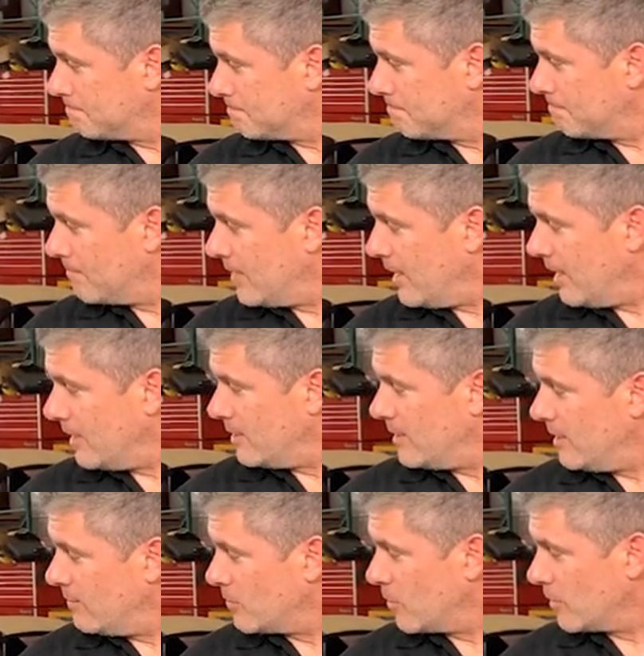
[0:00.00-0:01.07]
The
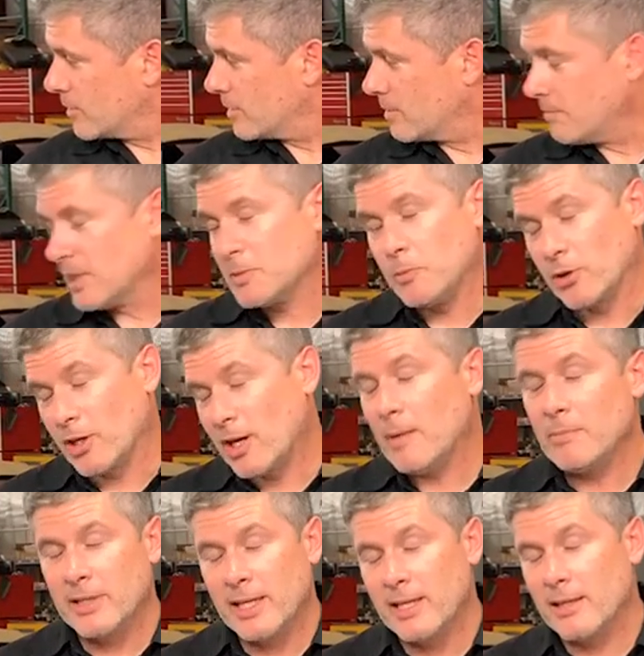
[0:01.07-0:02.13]
ND, of course, is a much more
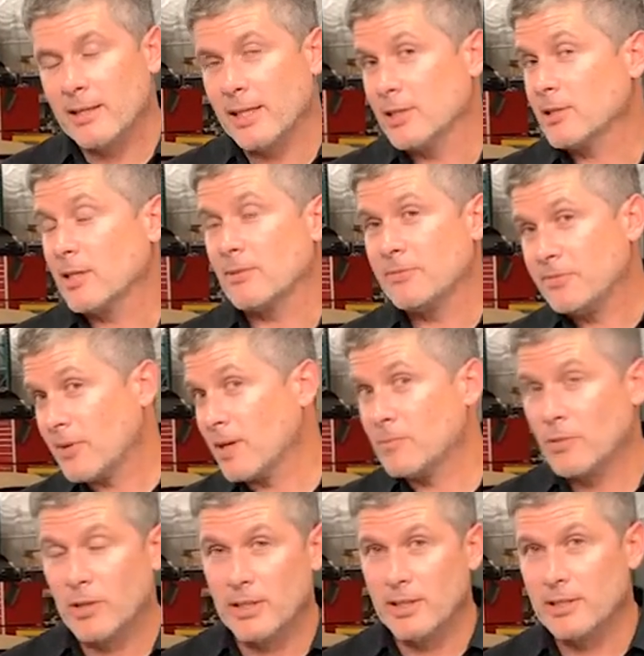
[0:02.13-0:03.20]
complicated thing. It's got far
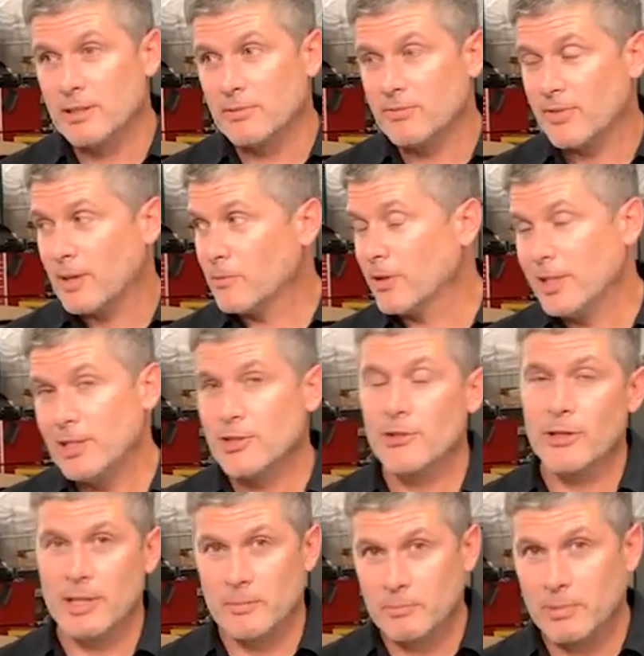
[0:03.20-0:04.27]
more, it's a far more
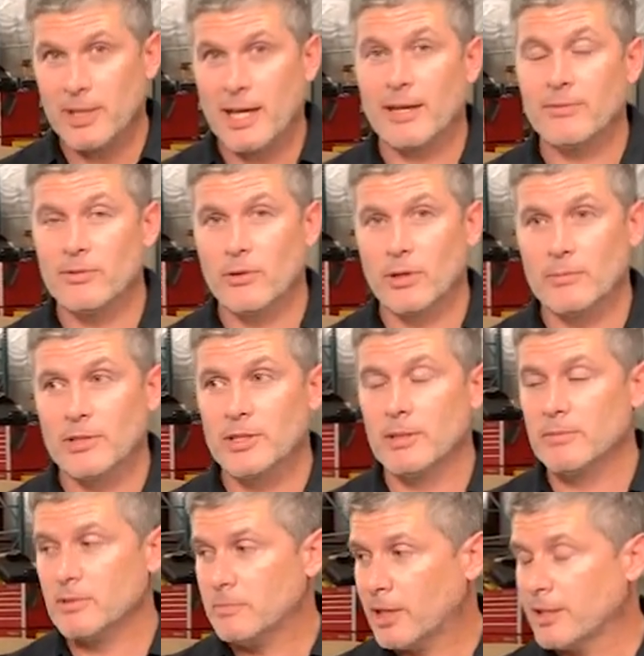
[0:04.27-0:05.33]
integrated platform in
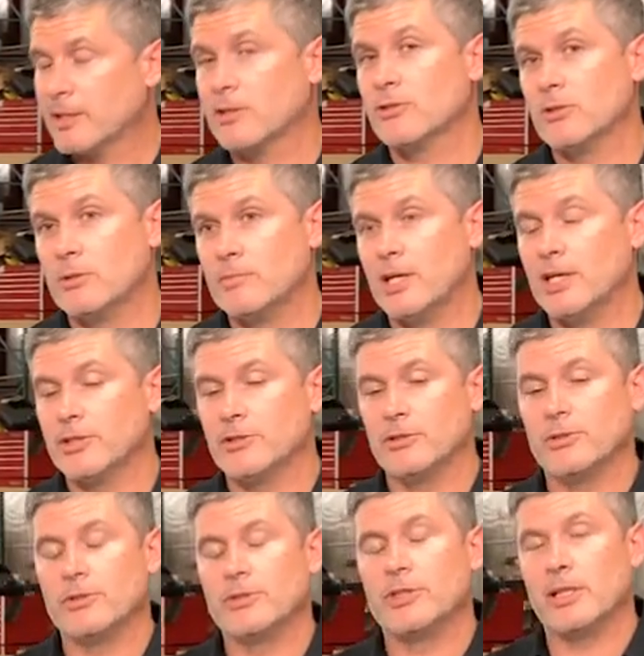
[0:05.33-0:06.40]
terms of body control
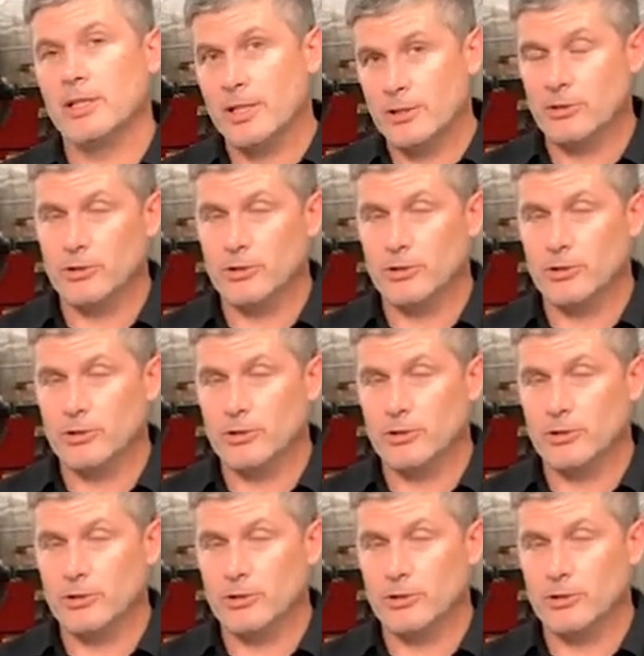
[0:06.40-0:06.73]
modules and electrical